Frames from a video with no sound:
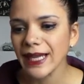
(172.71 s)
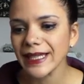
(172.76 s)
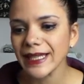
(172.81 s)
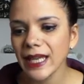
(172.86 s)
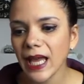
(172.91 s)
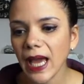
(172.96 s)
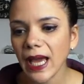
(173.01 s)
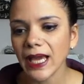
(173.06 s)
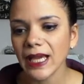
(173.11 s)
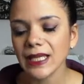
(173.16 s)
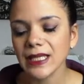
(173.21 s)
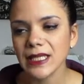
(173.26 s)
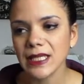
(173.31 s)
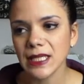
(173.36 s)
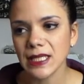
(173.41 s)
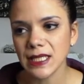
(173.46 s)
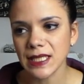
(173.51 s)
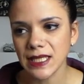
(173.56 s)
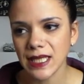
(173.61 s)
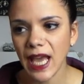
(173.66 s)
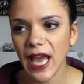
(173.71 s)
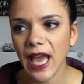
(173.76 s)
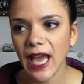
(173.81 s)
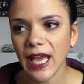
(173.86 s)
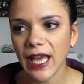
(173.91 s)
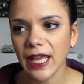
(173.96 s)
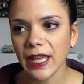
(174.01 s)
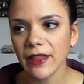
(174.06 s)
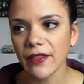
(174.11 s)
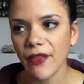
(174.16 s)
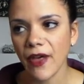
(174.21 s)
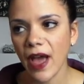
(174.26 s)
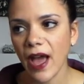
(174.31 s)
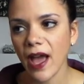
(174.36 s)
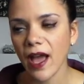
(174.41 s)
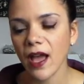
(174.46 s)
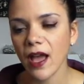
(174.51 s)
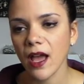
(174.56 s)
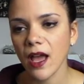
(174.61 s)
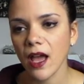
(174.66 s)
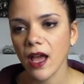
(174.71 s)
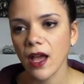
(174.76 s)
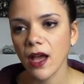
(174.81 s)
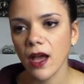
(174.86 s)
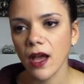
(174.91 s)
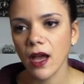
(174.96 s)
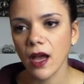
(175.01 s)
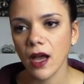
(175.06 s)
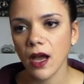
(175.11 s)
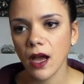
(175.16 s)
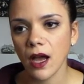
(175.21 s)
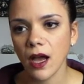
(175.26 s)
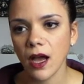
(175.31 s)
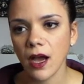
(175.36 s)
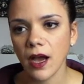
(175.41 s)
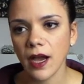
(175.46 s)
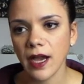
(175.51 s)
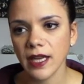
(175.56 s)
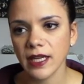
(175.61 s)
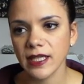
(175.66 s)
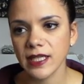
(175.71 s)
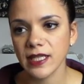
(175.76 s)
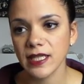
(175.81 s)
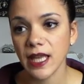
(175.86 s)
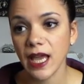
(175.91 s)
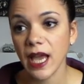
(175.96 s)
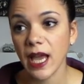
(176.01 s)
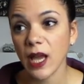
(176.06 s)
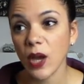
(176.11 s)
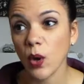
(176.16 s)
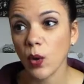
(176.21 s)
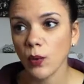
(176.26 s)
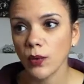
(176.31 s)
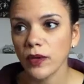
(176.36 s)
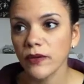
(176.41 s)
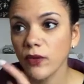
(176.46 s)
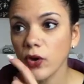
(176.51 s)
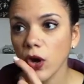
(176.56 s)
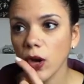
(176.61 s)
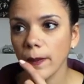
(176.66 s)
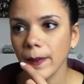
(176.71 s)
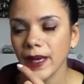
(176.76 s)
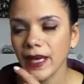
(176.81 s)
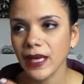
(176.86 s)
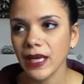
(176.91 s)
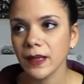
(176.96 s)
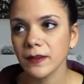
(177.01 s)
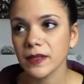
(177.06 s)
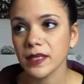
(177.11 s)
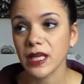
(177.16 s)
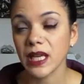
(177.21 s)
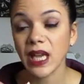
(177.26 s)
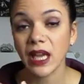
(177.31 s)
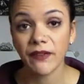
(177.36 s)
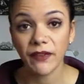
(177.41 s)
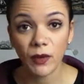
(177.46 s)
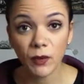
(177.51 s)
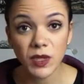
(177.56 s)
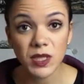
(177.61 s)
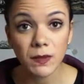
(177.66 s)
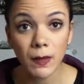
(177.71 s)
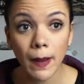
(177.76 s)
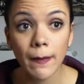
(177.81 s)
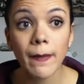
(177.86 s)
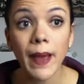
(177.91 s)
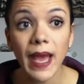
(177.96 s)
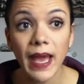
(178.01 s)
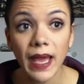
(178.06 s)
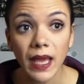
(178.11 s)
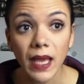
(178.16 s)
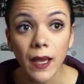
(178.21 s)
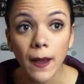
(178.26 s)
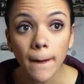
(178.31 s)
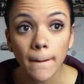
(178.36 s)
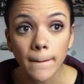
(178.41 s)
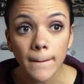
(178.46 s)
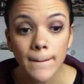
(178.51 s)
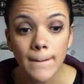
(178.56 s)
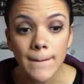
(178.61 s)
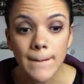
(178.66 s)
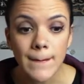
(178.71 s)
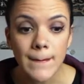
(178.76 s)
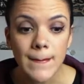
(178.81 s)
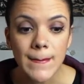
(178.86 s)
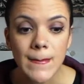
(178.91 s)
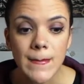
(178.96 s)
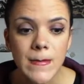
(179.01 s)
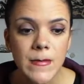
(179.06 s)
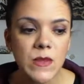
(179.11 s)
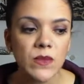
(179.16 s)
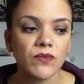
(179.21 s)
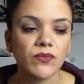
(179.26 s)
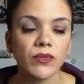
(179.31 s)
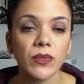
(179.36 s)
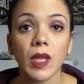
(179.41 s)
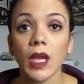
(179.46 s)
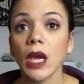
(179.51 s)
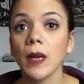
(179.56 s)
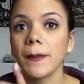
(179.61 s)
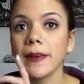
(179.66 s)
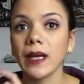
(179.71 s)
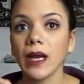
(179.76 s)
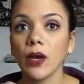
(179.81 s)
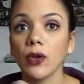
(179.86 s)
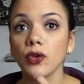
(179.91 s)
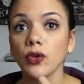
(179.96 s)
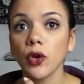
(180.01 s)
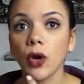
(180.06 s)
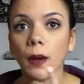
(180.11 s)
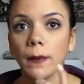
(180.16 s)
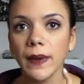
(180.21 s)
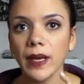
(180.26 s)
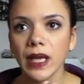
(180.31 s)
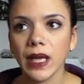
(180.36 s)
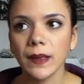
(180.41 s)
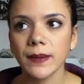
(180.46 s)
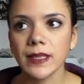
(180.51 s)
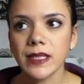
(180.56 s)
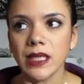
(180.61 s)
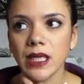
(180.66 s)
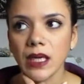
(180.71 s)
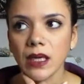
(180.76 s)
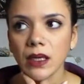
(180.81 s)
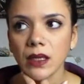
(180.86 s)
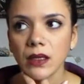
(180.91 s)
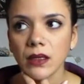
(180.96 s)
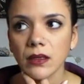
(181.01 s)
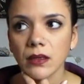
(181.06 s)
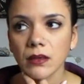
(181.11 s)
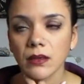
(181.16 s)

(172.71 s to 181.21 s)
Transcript: like to say that I'd say, oh, you've got a bit of lipstick. If it was my mate, I'd be like, oh, you got a bit of lipstick,